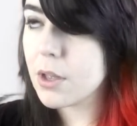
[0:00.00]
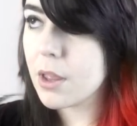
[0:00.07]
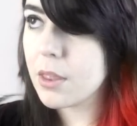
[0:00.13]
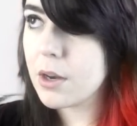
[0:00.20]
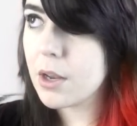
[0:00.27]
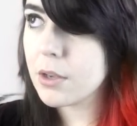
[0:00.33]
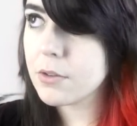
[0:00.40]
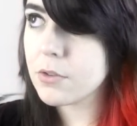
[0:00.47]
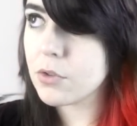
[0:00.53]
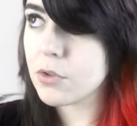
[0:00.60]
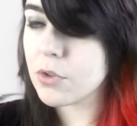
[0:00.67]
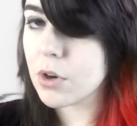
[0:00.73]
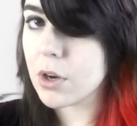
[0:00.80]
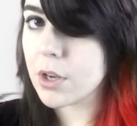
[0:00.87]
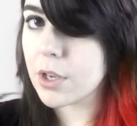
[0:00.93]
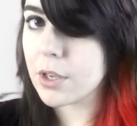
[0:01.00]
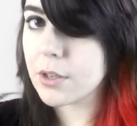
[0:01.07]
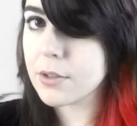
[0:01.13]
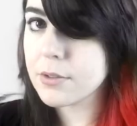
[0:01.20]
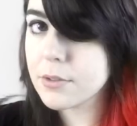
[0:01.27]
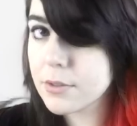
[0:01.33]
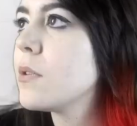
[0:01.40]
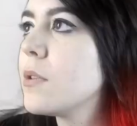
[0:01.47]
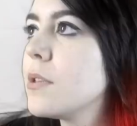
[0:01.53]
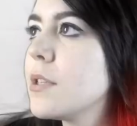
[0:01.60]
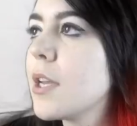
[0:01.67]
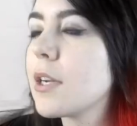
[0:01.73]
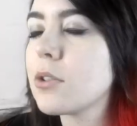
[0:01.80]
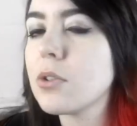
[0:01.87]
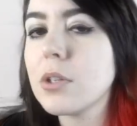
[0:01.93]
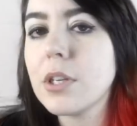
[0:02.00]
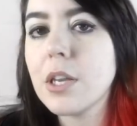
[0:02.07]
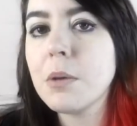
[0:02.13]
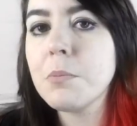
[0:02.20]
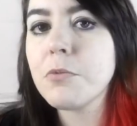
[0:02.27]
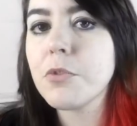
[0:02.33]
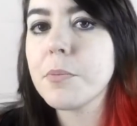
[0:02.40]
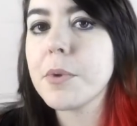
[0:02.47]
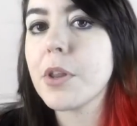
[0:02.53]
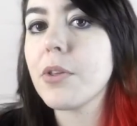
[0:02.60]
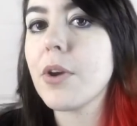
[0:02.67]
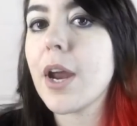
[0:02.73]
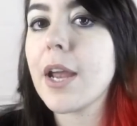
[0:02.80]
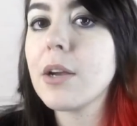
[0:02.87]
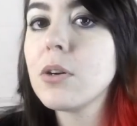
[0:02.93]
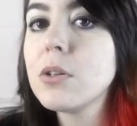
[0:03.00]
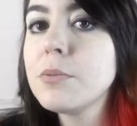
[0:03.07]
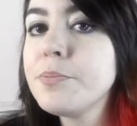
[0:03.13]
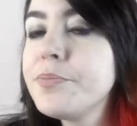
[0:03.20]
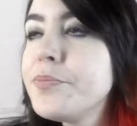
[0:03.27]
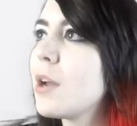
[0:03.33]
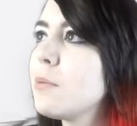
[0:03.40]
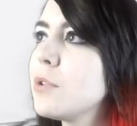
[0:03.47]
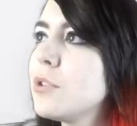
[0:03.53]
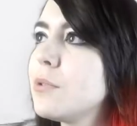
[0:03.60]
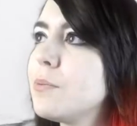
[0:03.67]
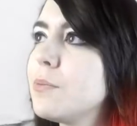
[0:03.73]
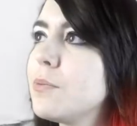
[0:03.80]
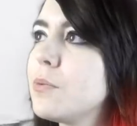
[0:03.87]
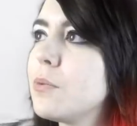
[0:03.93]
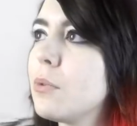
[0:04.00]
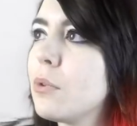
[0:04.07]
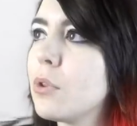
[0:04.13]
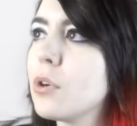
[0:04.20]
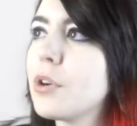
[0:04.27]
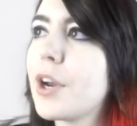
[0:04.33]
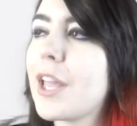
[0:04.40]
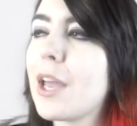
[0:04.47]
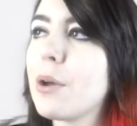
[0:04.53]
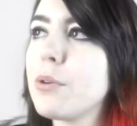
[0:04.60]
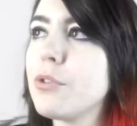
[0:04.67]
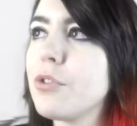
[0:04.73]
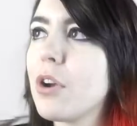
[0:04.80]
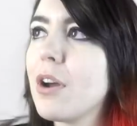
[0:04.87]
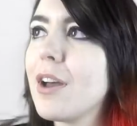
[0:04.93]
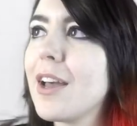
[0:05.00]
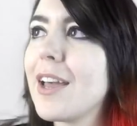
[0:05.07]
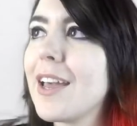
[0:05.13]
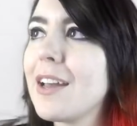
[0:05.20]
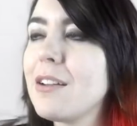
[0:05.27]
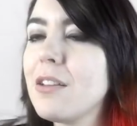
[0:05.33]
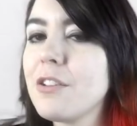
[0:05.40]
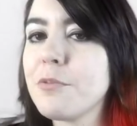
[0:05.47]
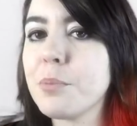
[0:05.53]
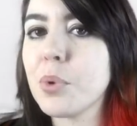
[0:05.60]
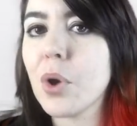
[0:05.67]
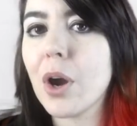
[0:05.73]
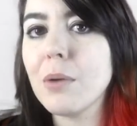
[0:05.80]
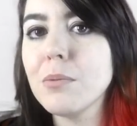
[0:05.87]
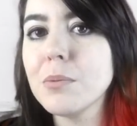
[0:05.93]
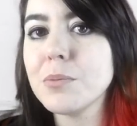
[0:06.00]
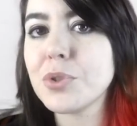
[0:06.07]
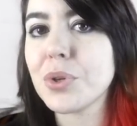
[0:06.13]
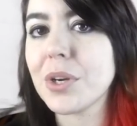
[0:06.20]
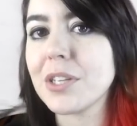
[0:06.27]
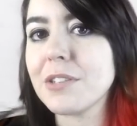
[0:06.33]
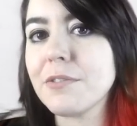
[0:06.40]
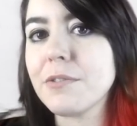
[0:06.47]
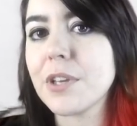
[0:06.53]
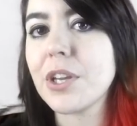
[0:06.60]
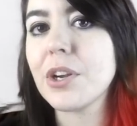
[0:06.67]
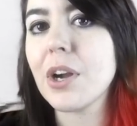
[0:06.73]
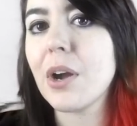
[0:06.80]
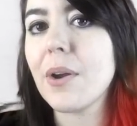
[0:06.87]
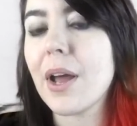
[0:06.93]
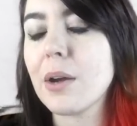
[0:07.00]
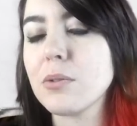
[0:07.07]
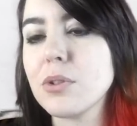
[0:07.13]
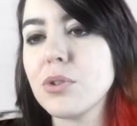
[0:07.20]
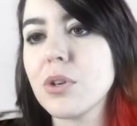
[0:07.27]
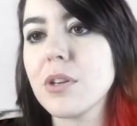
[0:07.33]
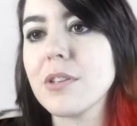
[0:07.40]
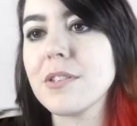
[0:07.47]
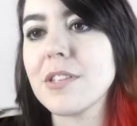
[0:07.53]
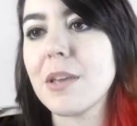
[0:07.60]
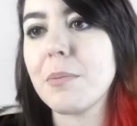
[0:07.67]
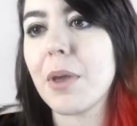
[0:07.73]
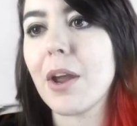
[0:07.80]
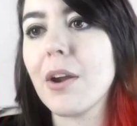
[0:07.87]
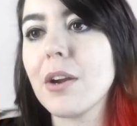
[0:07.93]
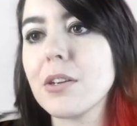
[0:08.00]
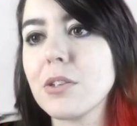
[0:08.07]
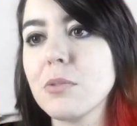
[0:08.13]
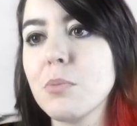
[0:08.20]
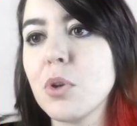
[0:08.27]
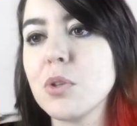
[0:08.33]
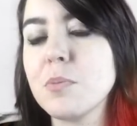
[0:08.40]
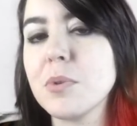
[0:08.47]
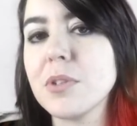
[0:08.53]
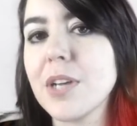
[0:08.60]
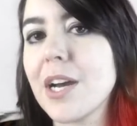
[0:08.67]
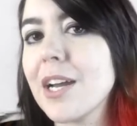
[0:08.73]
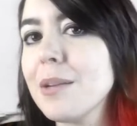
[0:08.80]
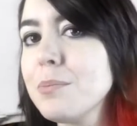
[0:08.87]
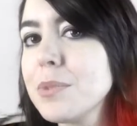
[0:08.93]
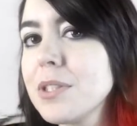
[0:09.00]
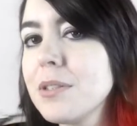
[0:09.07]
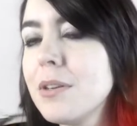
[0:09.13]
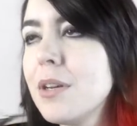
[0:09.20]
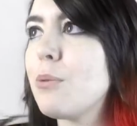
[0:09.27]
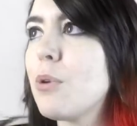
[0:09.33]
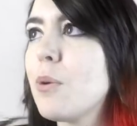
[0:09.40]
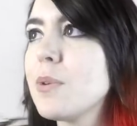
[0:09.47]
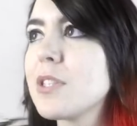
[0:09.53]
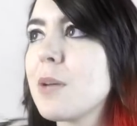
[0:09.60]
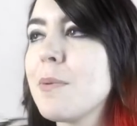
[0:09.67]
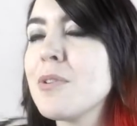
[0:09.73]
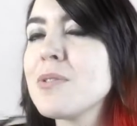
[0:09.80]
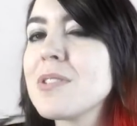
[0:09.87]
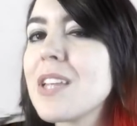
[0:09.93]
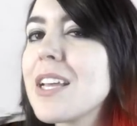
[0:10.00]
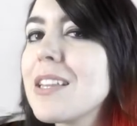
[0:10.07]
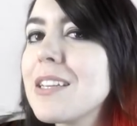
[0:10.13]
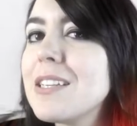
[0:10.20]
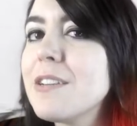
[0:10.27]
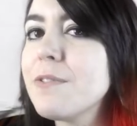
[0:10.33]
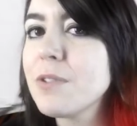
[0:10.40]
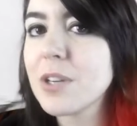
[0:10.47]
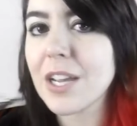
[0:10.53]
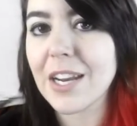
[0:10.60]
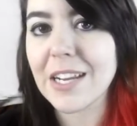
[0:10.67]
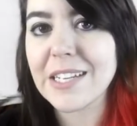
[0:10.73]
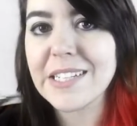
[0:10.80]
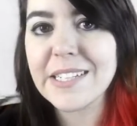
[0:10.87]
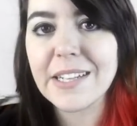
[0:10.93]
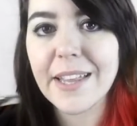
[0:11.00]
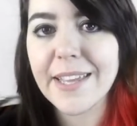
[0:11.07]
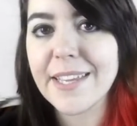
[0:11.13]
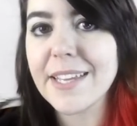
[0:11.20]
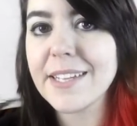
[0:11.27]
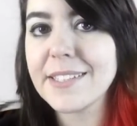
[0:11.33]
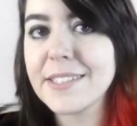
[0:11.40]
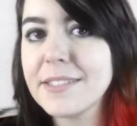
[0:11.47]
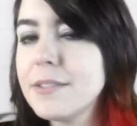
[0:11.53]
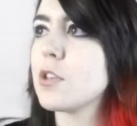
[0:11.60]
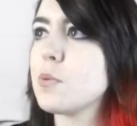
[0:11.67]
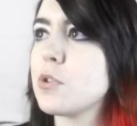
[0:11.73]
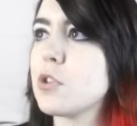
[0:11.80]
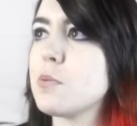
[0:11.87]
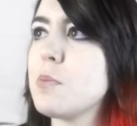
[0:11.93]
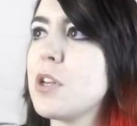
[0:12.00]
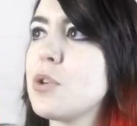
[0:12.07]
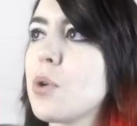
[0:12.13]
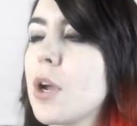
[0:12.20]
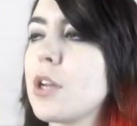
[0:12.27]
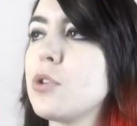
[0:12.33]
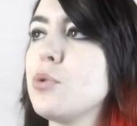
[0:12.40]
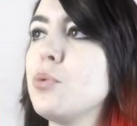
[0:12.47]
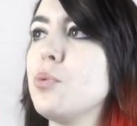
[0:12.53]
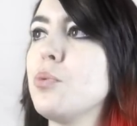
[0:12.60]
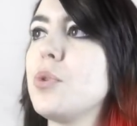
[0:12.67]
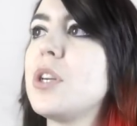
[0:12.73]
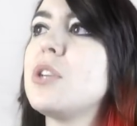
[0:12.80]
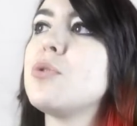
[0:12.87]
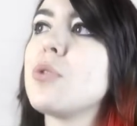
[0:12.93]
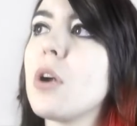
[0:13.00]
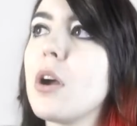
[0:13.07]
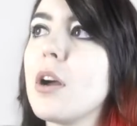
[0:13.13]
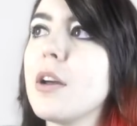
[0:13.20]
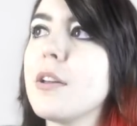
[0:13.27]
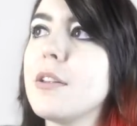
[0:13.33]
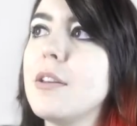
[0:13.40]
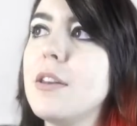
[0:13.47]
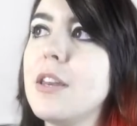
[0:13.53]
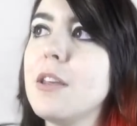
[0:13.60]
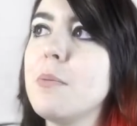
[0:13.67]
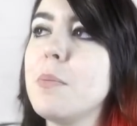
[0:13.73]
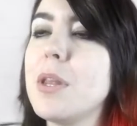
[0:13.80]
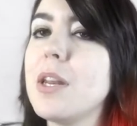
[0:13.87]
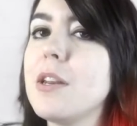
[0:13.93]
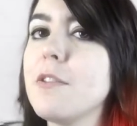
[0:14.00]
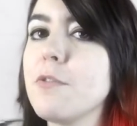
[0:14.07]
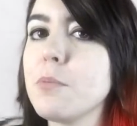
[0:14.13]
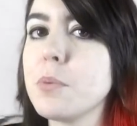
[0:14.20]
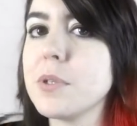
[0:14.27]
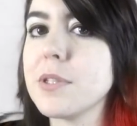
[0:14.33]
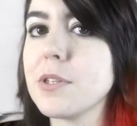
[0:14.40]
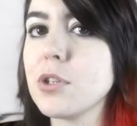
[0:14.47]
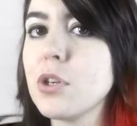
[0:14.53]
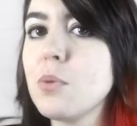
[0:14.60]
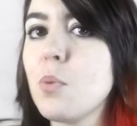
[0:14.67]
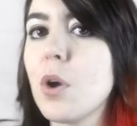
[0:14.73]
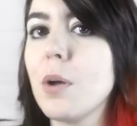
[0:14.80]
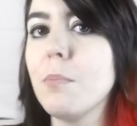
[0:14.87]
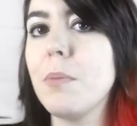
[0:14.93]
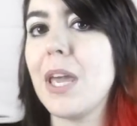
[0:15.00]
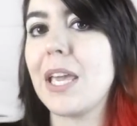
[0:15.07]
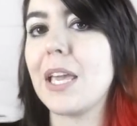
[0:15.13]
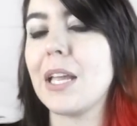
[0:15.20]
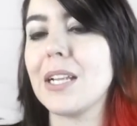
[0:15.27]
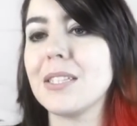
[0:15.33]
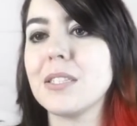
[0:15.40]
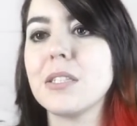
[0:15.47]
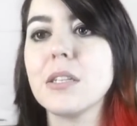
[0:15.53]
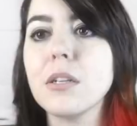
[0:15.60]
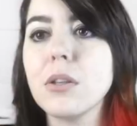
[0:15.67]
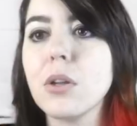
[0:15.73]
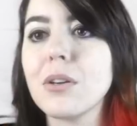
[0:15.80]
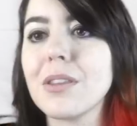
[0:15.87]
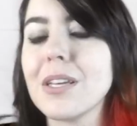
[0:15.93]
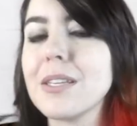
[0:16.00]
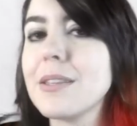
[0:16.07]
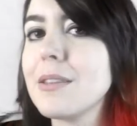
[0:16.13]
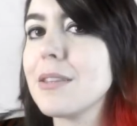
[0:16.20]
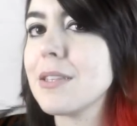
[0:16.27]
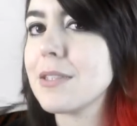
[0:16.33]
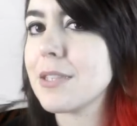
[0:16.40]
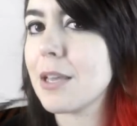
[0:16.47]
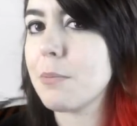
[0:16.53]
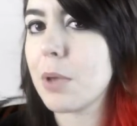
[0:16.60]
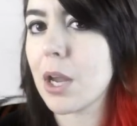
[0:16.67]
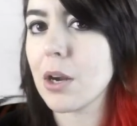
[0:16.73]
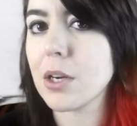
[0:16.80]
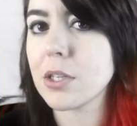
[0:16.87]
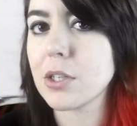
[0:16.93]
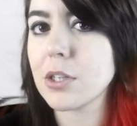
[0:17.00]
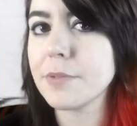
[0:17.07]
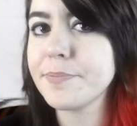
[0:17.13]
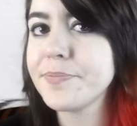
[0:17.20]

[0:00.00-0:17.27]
And the next drawing. So this is actually Nim from another angle. When I was learning how to draw, I had a lot of problems trying to figure out how to draw the same character multiple times. They would always come out slightly different and I didn't like it. So this was just me trying to redraw Nim in a different position while making it still look like the same character.